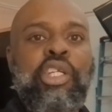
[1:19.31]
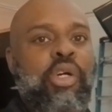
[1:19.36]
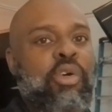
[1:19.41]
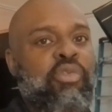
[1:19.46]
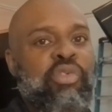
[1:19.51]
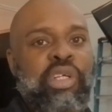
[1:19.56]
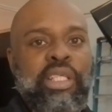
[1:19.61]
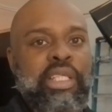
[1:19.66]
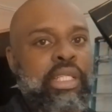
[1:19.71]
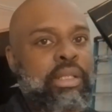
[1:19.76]
You
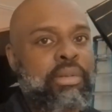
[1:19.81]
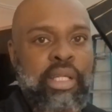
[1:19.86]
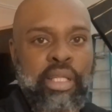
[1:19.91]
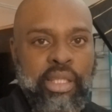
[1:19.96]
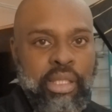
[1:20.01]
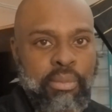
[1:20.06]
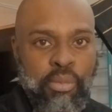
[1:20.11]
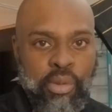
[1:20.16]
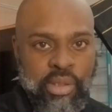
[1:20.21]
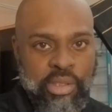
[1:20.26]
don't really need
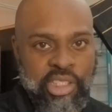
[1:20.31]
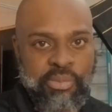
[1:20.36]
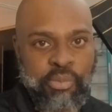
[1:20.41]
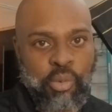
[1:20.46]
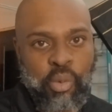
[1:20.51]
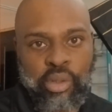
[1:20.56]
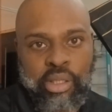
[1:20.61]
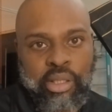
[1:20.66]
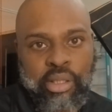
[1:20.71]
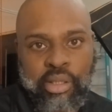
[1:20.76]
nothing much
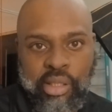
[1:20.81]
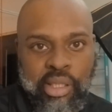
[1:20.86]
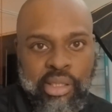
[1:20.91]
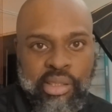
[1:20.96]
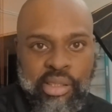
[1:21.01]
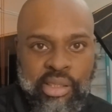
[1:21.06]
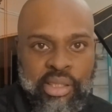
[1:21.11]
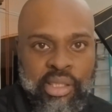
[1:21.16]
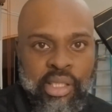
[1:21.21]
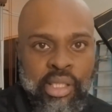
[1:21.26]
more than
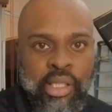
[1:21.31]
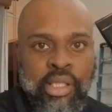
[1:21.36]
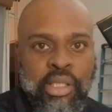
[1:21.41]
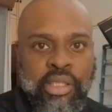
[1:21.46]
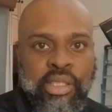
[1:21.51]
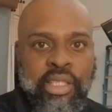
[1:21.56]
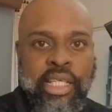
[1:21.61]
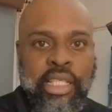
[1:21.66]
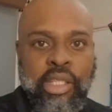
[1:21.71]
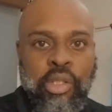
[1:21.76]
this
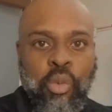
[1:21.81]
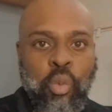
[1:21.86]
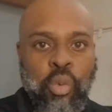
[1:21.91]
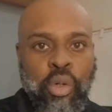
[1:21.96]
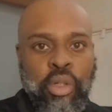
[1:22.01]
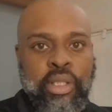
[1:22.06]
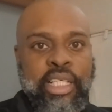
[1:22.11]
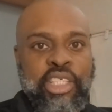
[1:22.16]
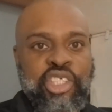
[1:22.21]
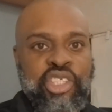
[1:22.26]
to get the
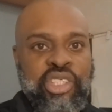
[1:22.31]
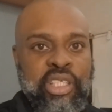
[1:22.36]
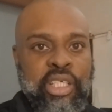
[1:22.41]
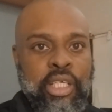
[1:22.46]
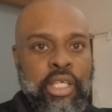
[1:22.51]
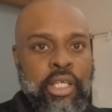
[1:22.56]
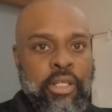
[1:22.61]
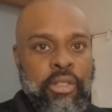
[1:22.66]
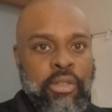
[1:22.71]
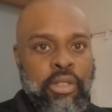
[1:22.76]
work that you
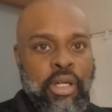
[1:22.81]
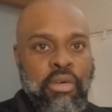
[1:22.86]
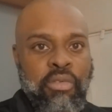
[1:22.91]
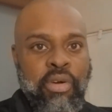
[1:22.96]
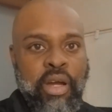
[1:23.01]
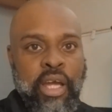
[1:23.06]
need, all